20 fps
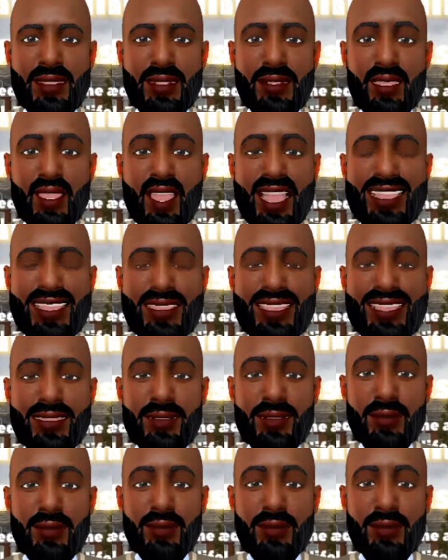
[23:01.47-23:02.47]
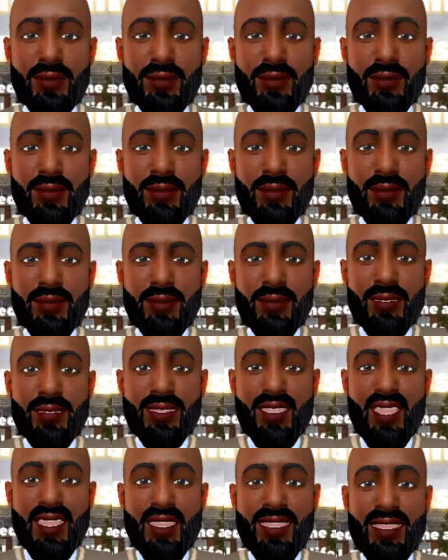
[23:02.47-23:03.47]
All right,
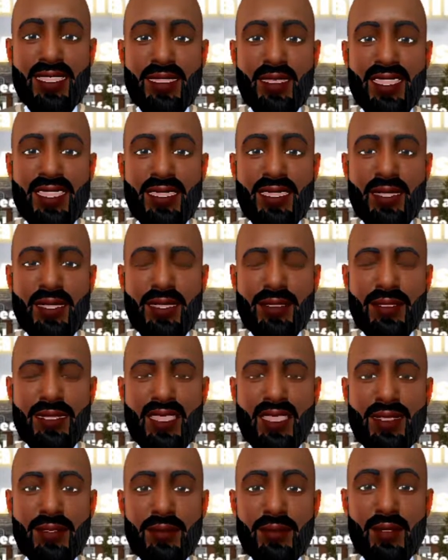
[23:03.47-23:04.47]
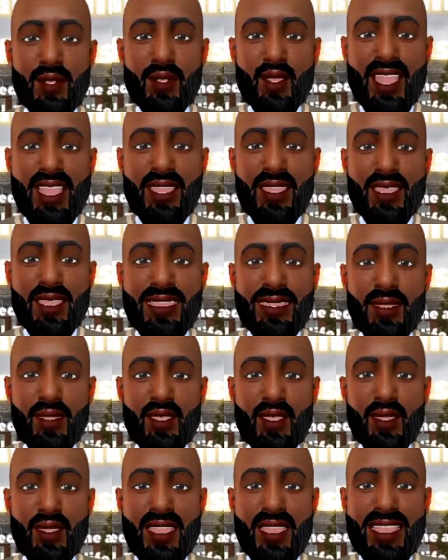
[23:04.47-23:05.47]
share these videos. A lot of
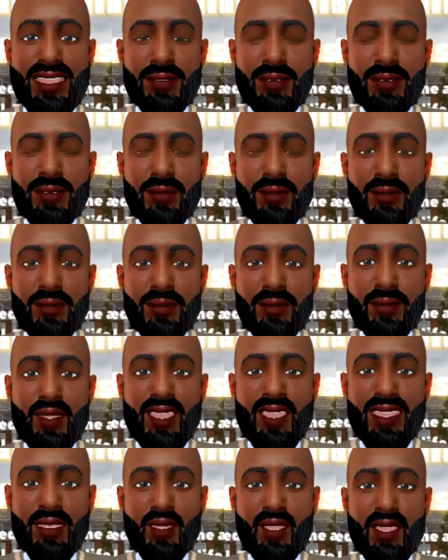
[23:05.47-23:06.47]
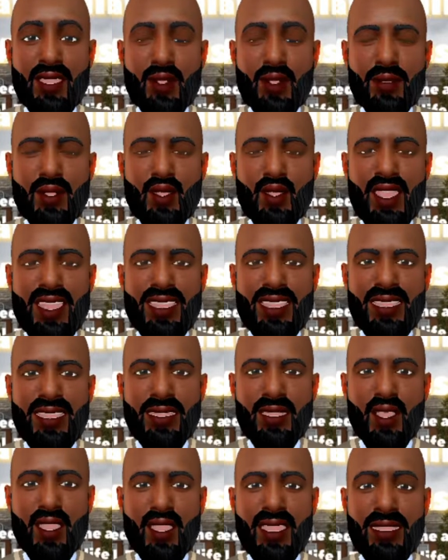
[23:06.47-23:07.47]
people that's my
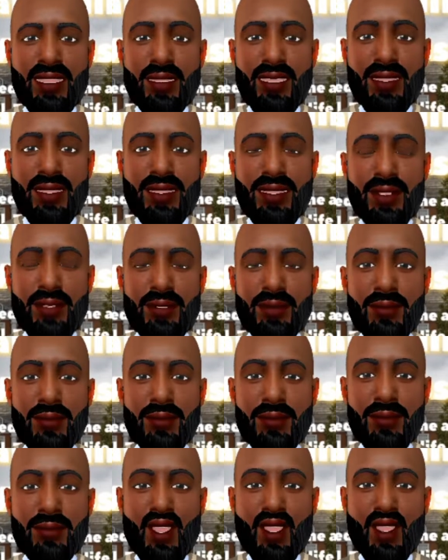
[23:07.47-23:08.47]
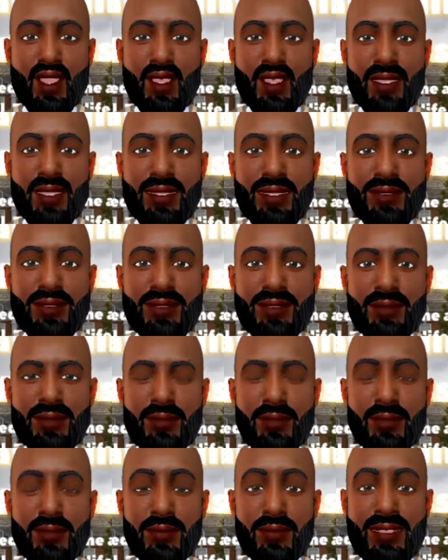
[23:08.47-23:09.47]
generation, um,
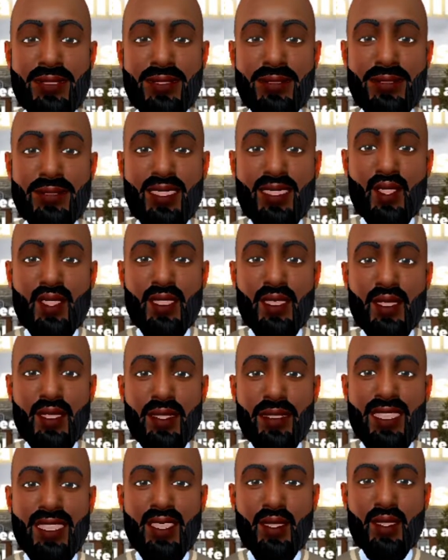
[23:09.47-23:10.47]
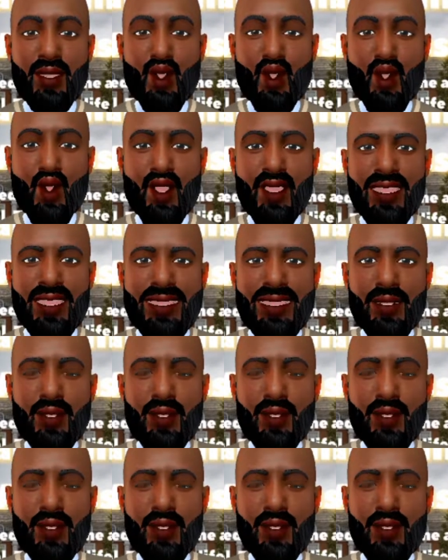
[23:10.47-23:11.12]
in your 40s,